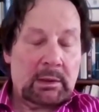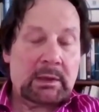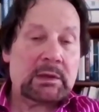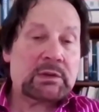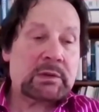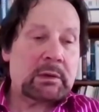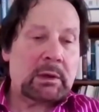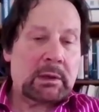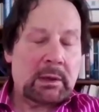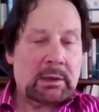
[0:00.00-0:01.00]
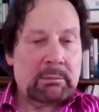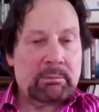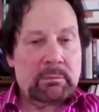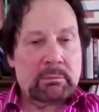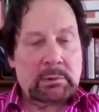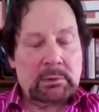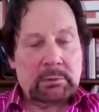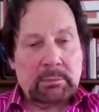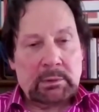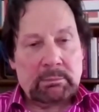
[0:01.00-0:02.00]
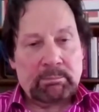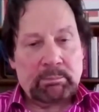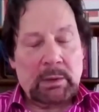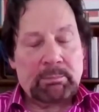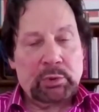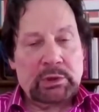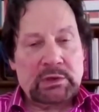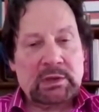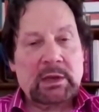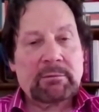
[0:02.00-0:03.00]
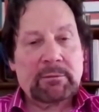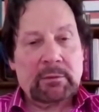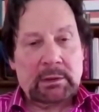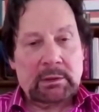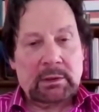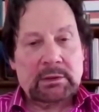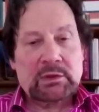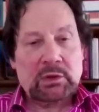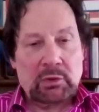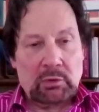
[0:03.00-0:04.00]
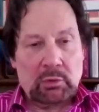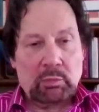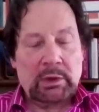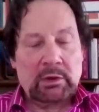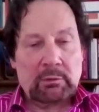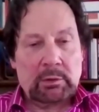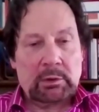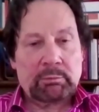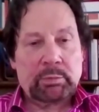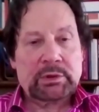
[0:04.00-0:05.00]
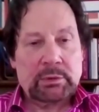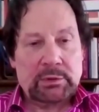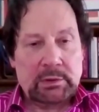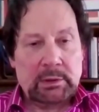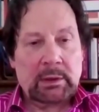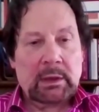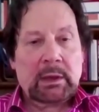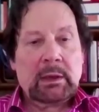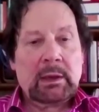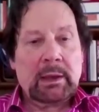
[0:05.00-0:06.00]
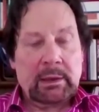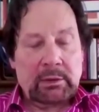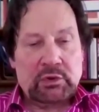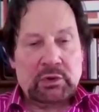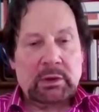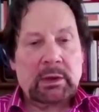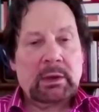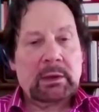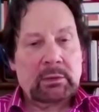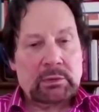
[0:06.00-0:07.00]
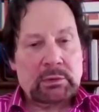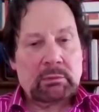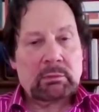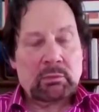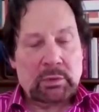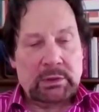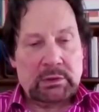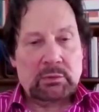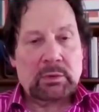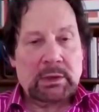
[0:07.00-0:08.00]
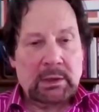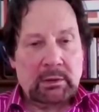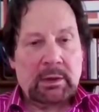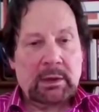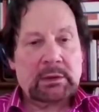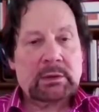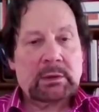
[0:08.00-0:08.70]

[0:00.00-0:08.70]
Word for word: is a, a, a, pretty safe and, and secure way of, of producing energy, and we do need that,